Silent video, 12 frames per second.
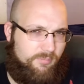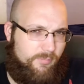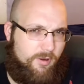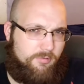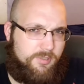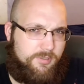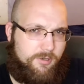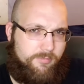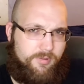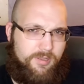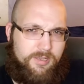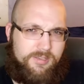the most
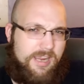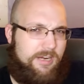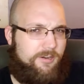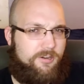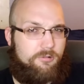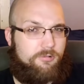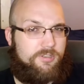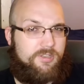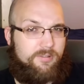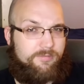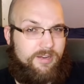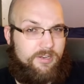over the entire course
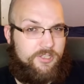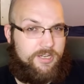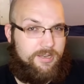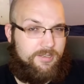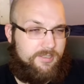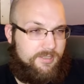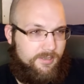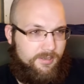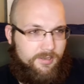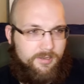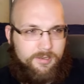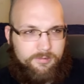of the franchise,
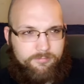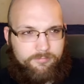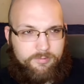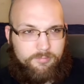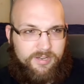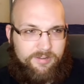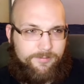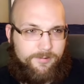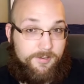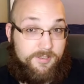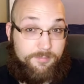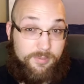from when he
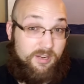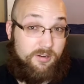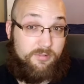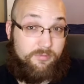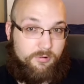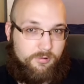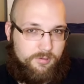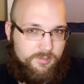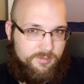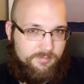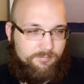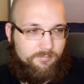first appeared, of
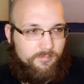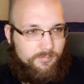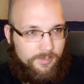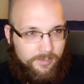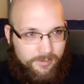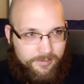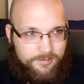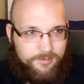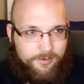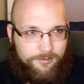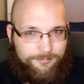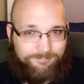course.
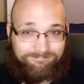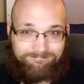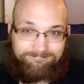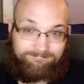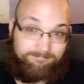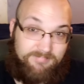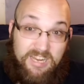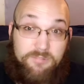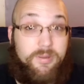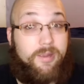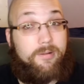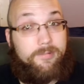So,
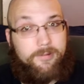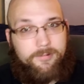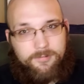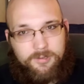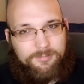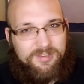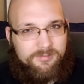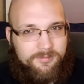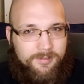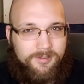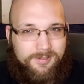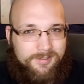and Piccolo. I mean,
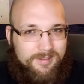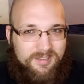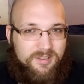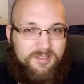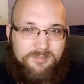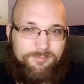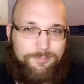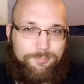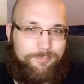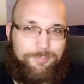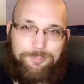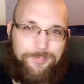
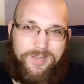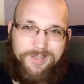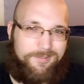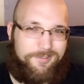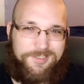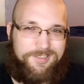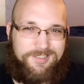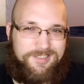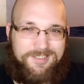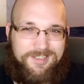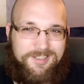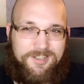Piccolo is
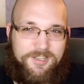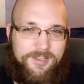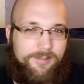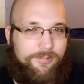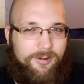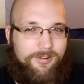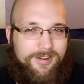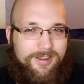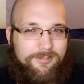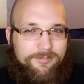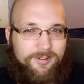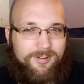just such a soft heart
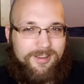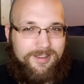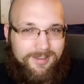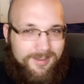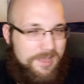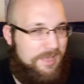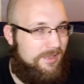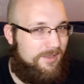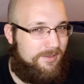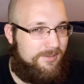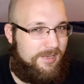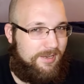now for
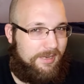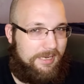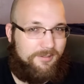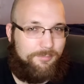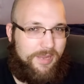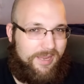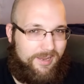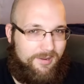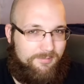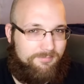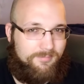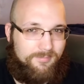taking care of
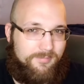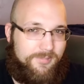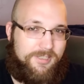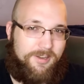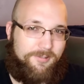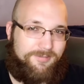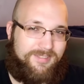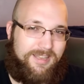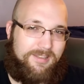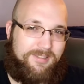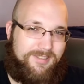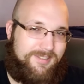Pan. So
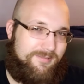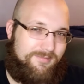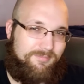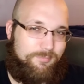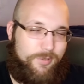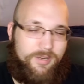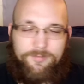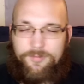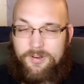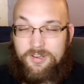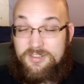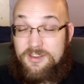that's pretty
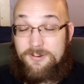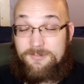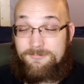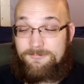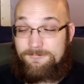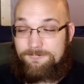funny too.